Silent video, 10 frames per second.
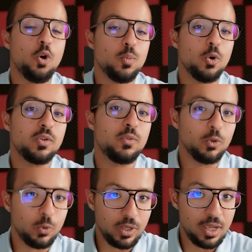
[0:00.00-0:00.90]
homework for
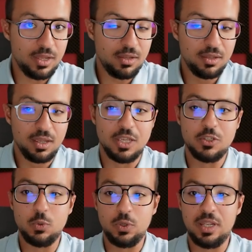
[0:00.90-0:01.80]
today
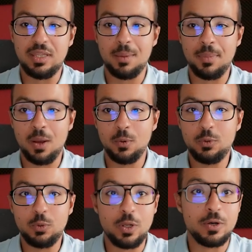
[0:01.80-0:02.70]
is to read
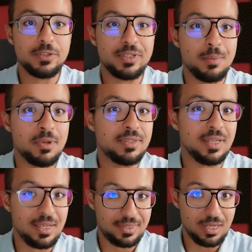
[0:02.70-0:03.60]
about tolerance limits
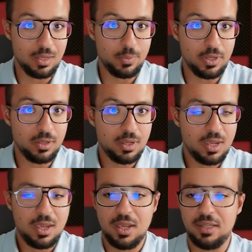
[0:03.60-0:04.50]
in SAP.
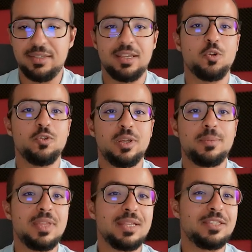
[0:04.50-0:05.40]
It is a
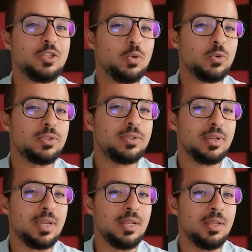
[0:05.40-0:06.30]
concept that's used
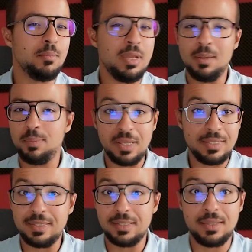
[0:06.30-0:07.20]
in many
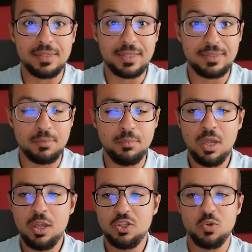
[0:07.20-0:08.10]
places in the system.
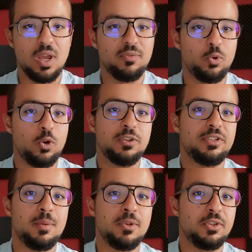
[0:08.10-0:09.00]
So we have
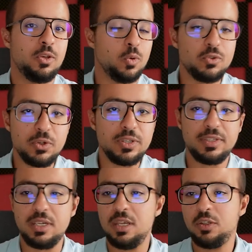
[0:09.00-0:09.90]
tolerance limits in goods
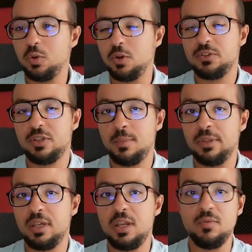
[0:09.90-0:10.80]
receipt, tolerance
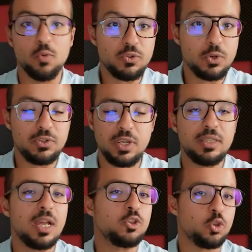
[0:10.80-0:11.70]
limit in invoice
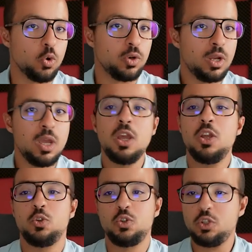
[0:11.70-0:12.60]
receipt, and so on.
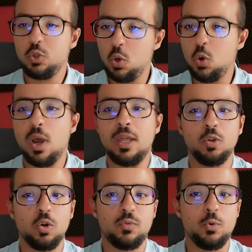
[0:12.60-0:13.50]
So just go and
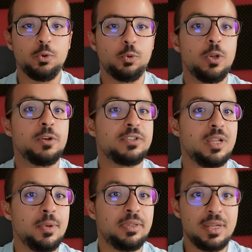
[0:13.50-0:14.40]
look for tolerance
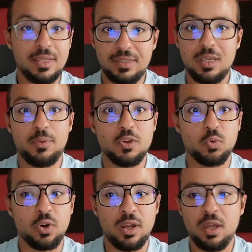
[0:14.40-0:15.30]
limit in SAP
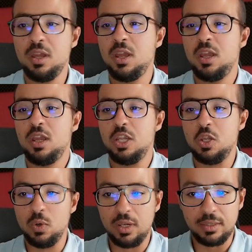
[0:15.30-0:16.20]
S4HANA.
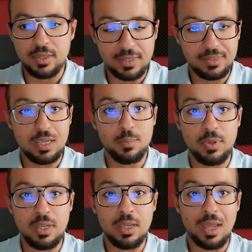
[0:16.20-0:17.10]
You will get the
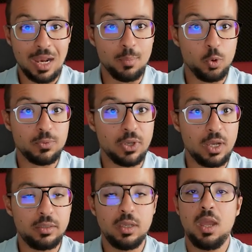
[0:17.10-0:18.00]
SAP help
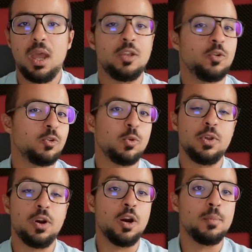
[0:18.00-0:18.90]
website. And also
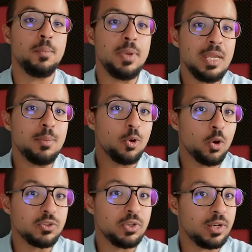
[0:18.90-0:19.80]
there are many
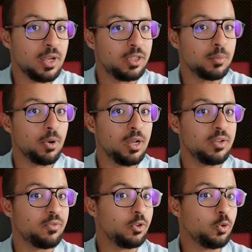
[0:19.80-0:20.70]
blogs created by
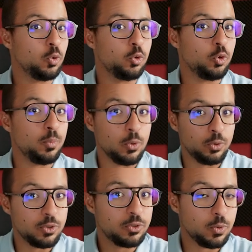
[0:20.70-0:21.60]
different
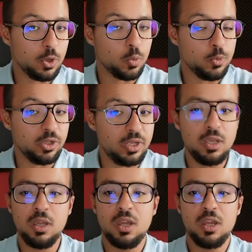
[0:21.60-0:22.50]
contributors to the
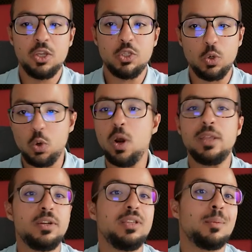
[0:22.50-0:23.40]
community. So go
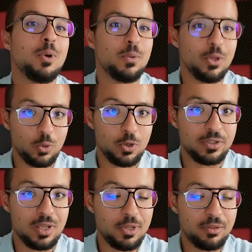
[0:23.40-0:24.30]
and read about the
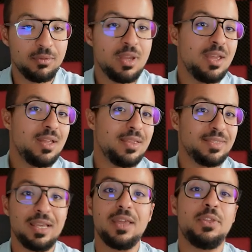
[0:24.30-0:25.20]
tolerance limit. The
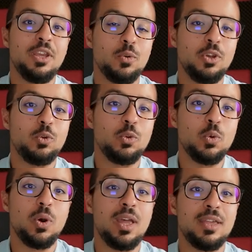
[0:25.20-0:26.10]
second thing you need to
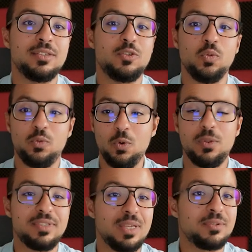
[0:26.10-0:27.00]
do is to follow
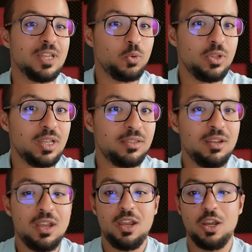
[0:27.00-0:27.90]
the steps that we did
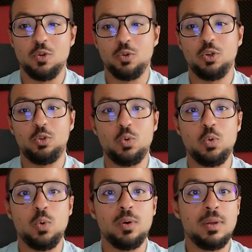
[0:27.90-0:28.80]
in order
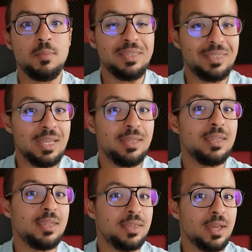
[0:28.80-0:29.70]
to
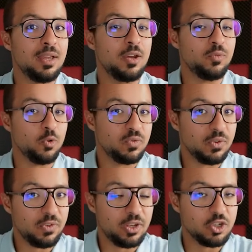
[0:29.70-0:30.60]
maintain the invoice
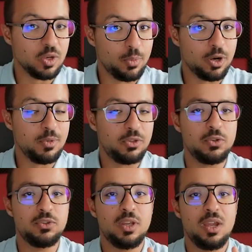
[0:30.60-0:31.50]
verification
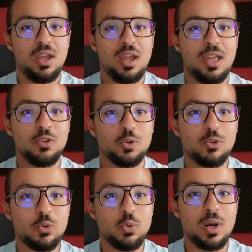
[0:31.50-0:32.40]
parameters and
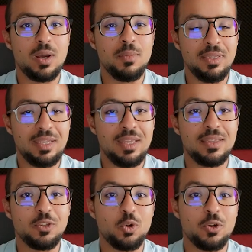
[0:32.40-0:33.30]
also maintain
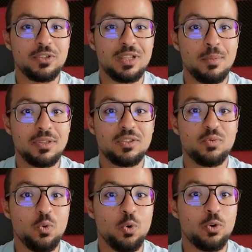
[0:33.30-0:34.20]
the tolerance limits
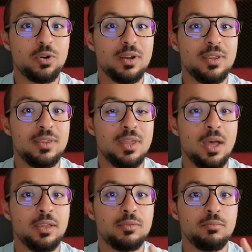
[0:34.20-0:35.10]
for
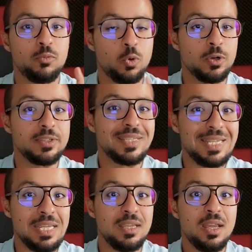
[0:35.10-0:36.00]
the tolerance
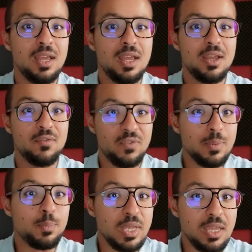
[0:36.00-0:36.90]
key
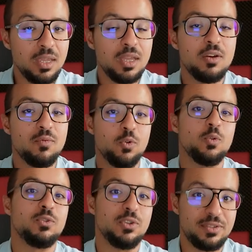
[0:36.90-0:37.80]
VP for
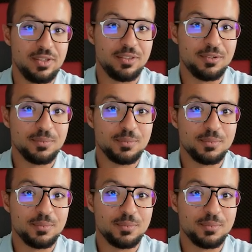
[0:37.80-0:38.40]
goods receipt.